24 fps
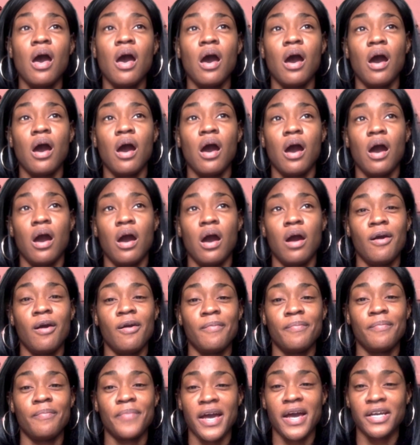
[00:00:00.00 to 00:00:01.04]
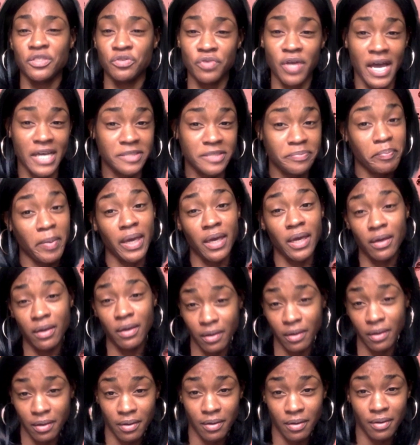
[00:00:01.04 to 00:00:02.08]
As you guys may
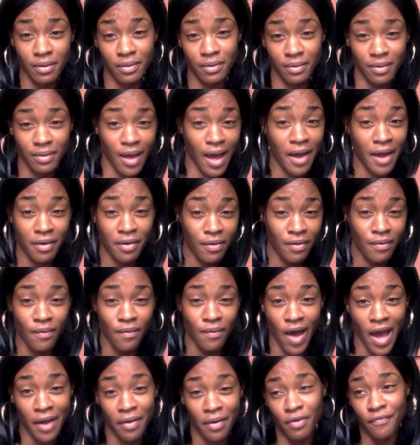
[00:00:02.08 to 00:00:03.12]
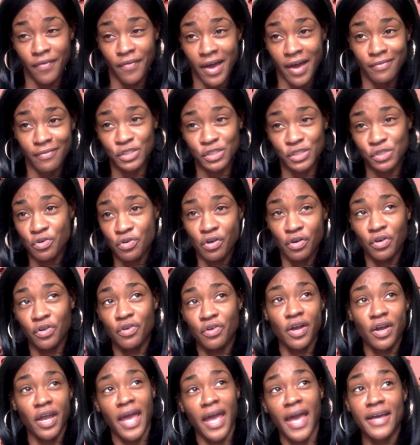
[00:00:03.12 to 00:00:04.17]
hear, I don't know if I have a strong New
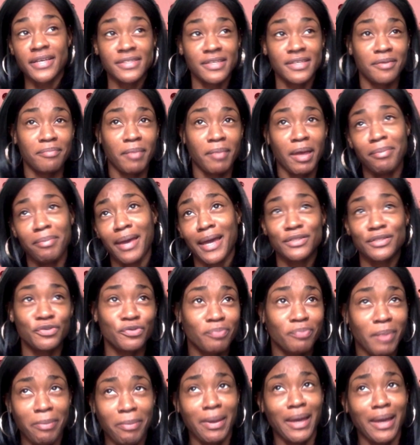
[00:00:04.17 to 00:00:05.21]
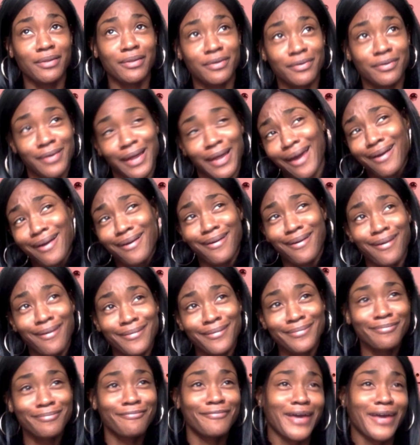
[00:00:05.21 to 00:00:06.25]
York accent. Maybe I do, I don't know.
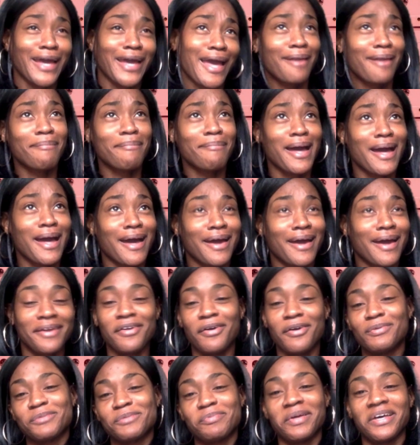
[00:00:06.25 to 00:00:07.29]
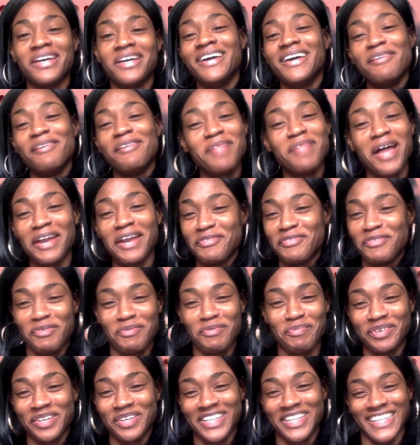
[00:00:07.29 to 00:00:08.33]
Forgot about it. No, I'm just playing. I'm not even from
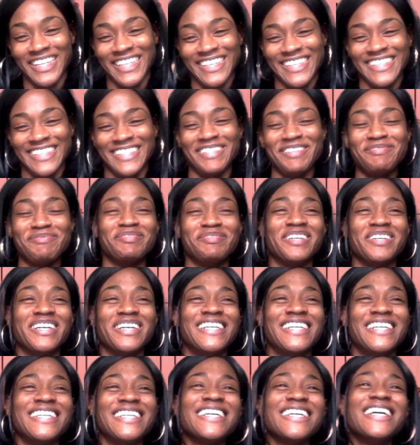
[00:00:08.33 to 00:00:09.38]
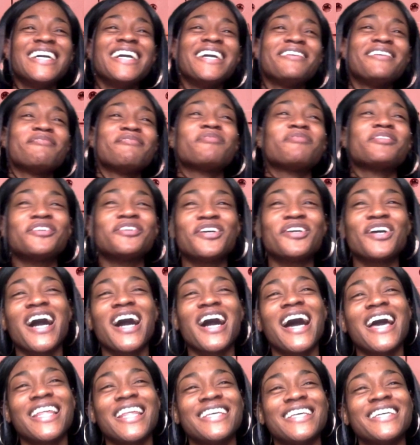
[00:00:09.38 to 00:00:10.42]
Brooklyn, but I'm from Long
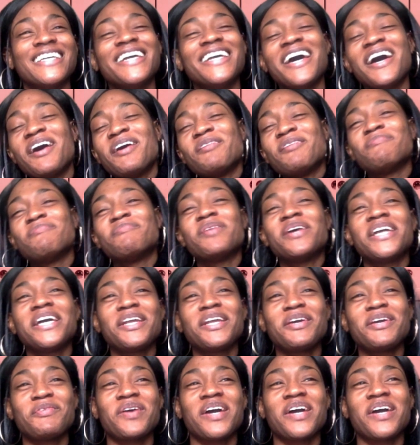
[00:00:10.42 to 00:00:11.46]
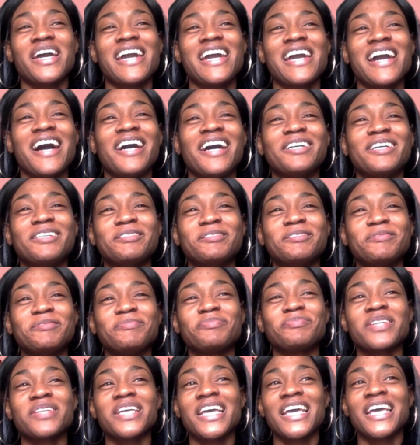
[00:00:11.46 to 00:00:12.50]
Island. But anyway,
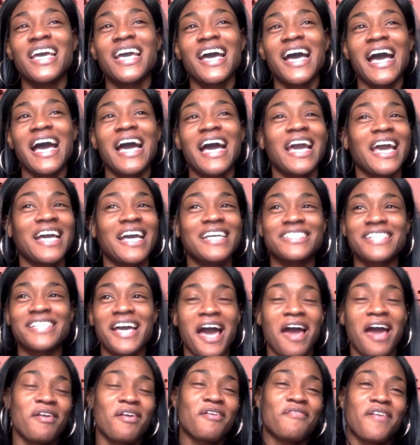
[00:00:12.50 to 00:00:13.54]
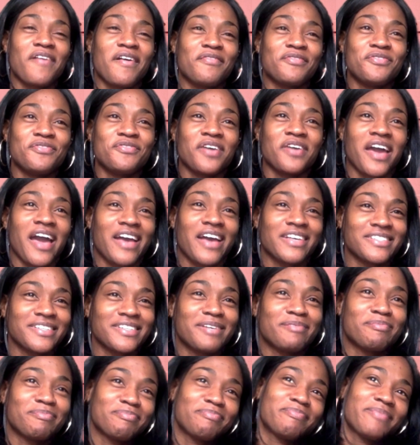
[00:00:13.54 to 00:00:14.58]
I guess I don't know if I have a New York
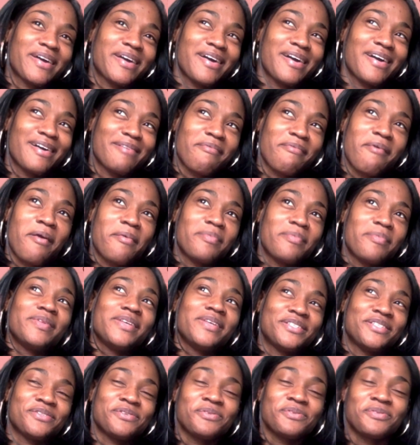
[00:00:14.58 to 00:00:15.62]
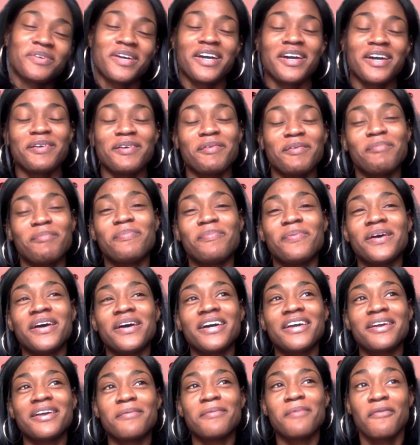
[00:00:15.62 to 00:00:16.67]
accent. I probably do.
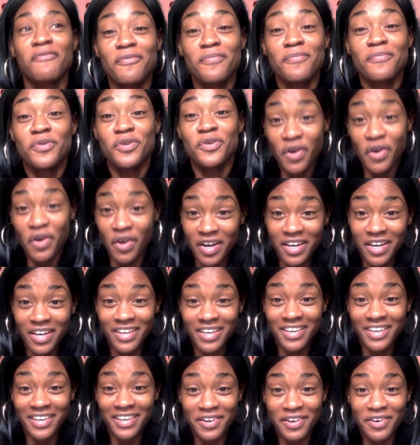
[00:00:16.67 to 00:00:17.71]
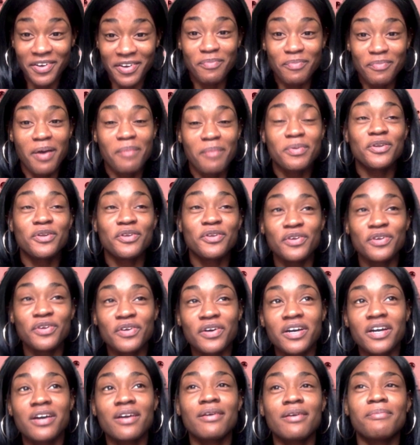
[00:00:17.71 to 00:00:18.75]
But I'm from New York. I'm a New
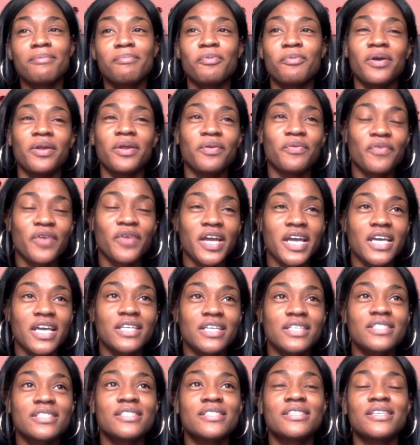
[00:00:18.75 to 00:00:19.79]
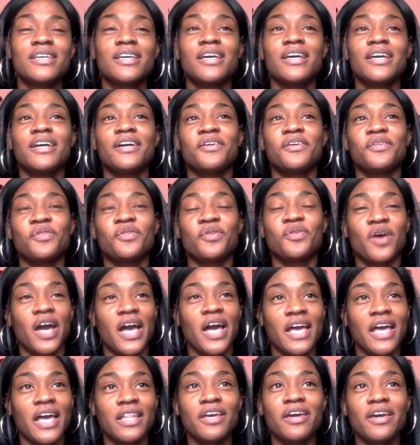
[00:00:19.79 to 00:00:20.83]
Yorker, born and raised, Long
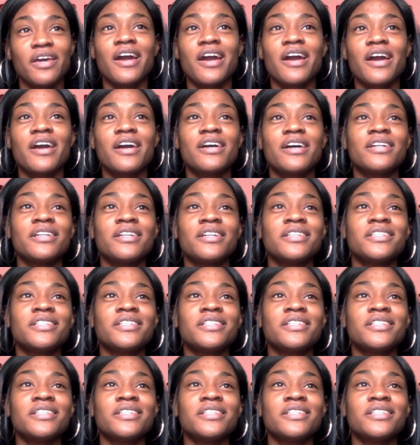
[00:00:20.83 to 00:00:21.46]
Island girl.